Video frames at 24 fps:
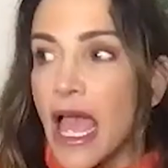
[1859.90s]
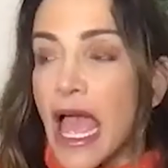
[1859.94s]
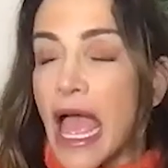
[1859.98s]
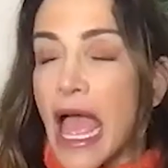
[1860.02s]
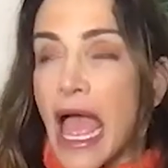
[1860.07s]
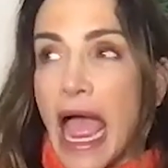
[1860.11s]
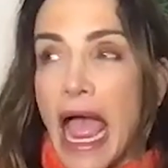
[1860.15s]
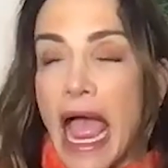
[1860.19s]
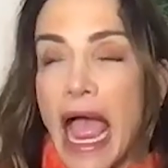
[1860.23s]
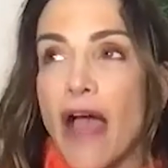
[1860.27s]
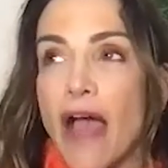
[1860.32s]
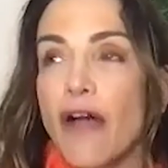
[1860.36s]

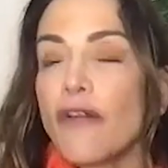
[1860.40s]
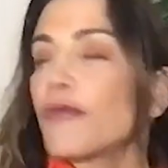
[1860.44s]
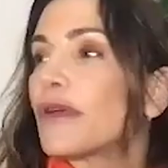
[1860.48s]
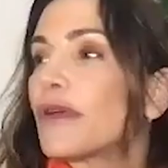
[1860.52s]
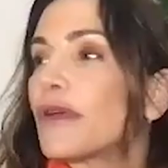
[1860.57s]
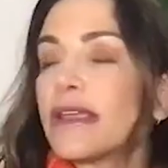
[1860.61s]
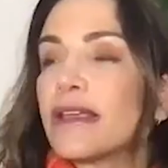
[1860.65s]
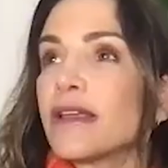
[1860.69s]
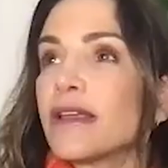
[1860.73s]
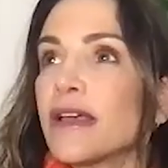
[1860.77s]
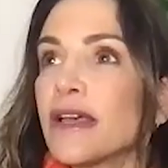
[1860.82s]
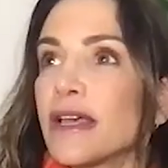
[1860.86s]
Have
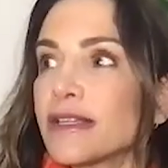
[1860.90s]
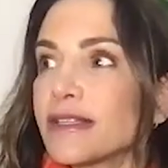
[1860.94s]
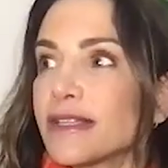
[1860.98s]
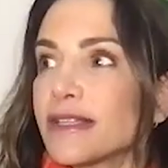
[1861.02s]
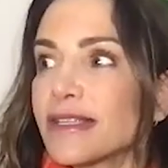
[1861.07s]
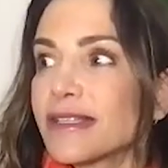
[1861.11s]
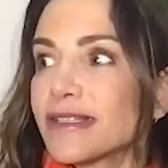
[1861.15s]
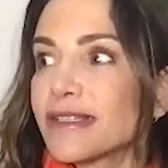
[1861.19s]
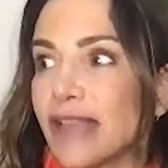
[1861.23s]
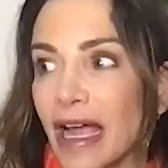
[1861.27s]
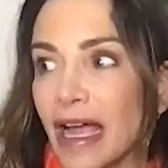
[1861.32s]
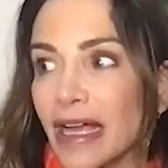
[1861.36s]
we
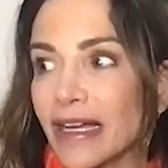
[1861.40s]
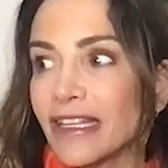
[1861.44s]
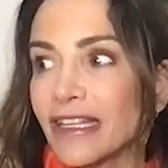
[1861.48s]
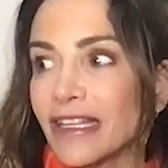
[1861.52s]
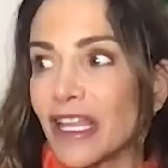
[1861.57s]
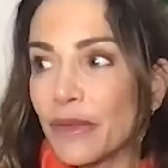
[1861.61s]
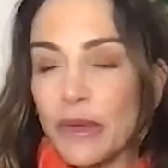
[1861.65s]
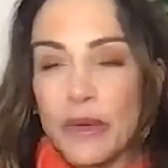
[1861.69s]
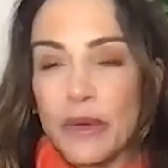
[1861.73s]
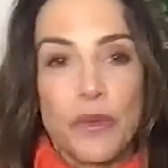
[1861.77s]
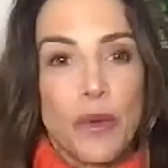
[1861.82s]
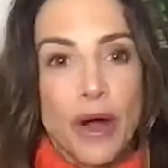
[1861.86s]
decided that we
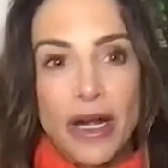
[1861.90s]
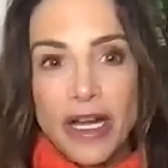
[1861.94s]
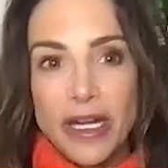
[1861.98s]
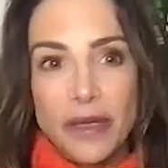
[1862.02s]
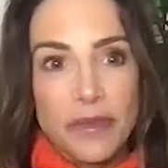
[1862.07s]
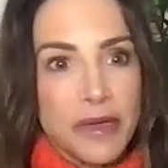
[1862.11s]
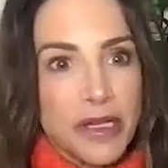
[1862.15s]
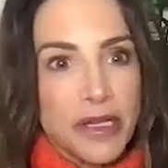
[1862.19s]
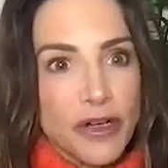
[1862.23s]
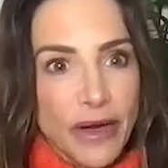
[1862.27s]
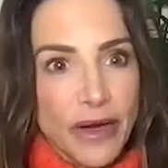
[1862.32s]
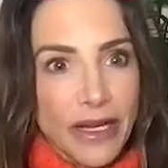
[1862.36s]
want to be great